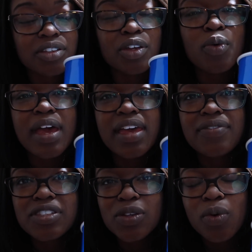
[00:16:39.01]
the
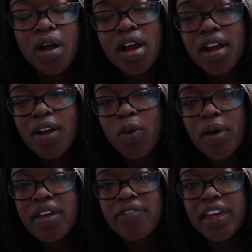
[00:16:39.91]
waves were
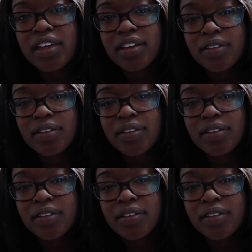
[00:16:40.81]
waving